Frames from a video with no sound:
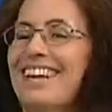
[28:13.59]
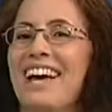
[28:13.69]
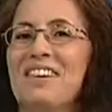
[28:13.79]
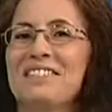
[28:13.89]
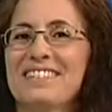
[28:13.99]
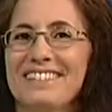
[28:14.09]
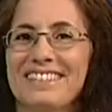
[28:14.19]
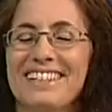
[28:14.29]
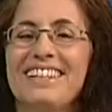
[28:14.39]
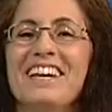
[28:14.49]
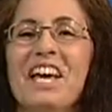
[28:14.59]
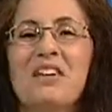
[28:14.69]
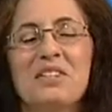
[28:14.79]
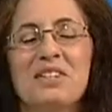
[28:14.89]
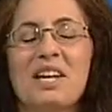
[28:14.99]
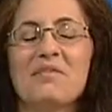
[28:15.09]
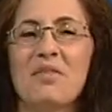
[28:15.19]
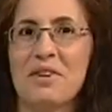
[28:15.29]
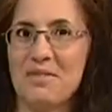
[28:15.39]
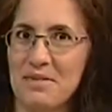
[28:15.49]
Absolutely. If you'd like
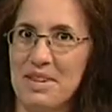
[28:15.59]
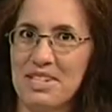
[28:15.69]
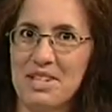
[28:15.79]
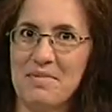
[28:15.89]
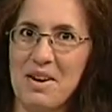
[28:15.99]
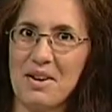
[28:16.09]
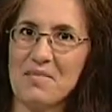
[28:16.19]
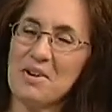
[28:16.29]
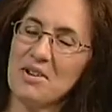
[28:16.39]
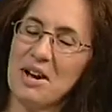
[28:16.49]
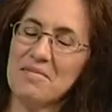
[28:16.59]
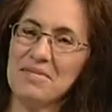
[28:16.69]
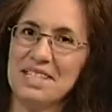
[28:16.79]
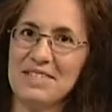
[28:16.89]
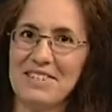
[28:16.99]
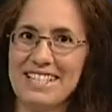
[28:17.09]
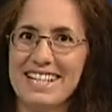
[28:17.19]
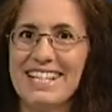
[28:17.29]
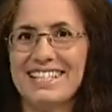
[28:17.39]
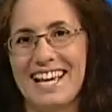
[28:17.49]
more information about our program, please visit
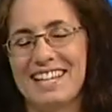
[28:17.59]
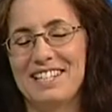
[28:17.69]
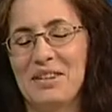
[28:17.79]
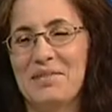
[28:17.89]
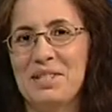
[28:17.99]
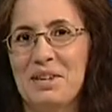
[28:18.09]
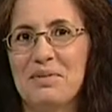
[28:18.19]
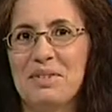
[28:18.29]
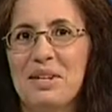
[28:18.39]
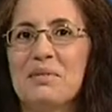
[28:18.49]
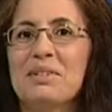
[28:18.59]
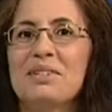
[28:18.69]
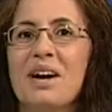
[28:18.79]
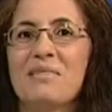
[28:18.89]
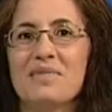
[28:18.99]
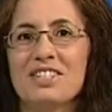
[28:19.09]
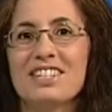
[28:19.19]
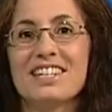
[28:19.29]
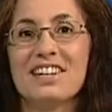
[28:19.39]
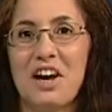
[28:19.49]
us at
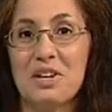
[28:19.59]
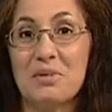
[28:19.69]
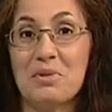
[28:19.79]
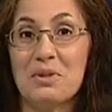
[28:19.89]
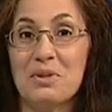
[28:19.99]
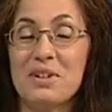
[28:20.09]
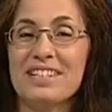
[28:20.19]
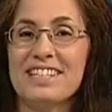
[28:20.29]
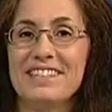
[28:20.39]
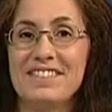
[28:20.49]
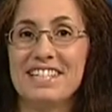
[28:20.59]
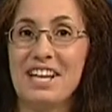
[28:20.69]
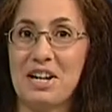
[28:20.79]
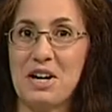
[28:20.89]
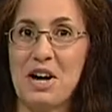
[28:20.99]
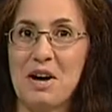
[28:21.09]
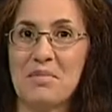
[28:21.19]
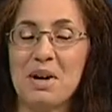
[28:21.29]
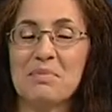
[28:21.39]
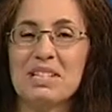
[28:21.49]

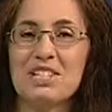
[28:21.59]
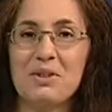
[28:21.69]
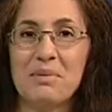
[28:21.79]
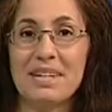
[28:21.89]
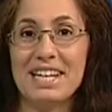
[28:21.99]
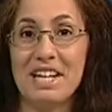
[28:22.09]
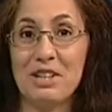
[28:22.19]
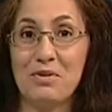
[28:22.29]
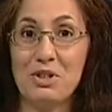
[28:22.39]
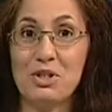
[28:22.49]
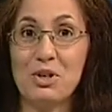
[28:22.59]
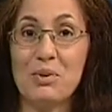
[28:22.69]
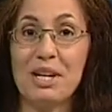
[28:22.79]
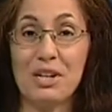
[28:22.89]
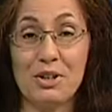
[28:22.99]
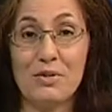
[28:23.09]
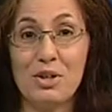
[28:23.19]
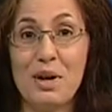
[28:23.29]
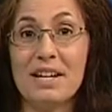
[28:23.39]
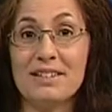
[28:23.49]
www.michiganentrepreneurtv.com. Please join me again in the future when I
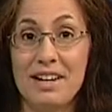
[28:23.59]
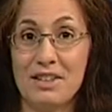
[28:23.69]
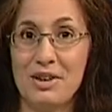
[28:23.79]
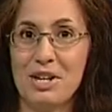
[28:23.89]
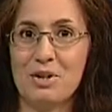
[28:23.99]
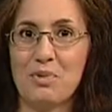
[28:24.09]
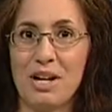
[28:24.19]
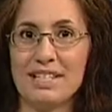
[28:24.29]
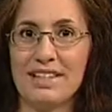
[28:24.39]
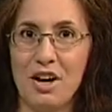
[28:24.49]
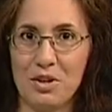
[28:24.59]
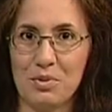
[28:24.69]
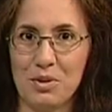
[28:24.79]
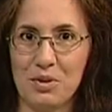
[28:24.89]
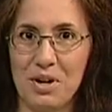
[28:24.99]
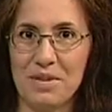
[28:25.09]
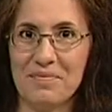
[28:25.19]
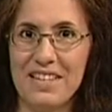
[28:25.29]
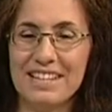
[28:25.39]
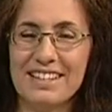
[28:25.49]
interview another enterprising entrepreneur.
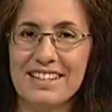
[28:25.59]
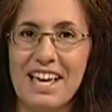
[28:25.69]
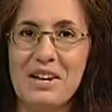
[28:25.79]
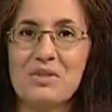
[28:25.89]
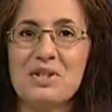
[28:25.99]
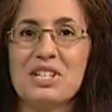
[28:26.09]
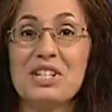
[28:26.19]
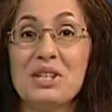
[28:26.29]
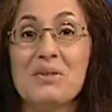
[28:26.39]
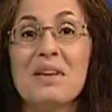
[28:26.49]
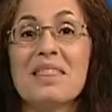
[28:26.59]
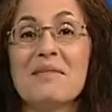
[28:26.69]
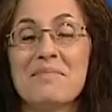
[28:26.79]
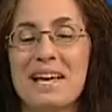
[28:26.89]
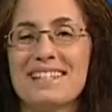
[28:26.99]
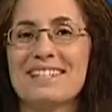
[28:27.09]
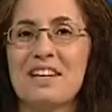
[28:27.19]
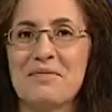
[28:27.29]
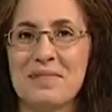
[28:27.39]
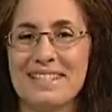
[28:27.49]
Until then, wishing you the best
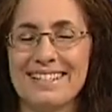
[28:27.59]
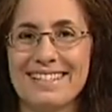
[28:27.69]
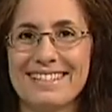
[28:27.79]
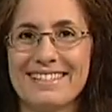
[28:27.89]
of business.